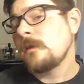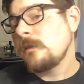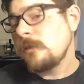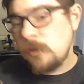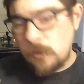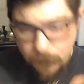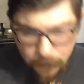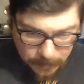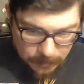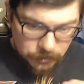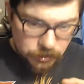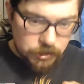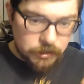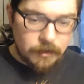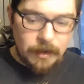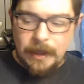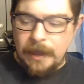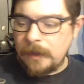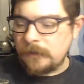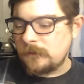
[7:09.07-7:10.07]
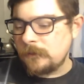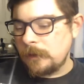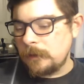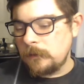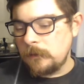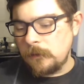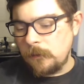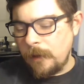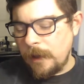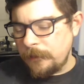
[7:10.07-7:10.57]
You bet your ass I
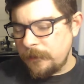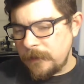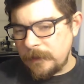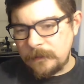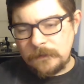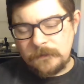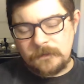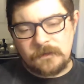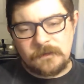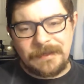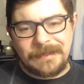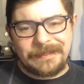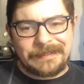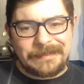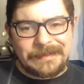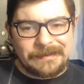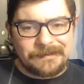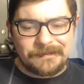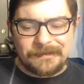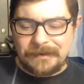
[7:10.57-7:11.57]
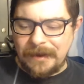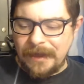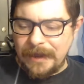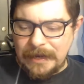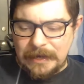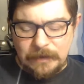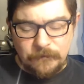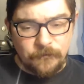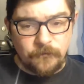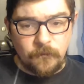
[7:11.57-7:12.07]
do. I think this is at least a
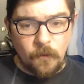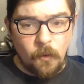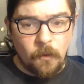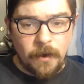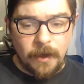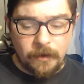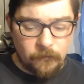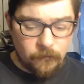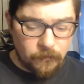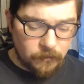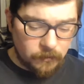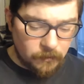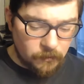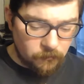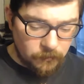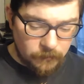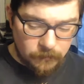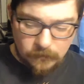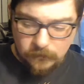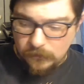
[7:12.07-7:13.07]
94 out of 100.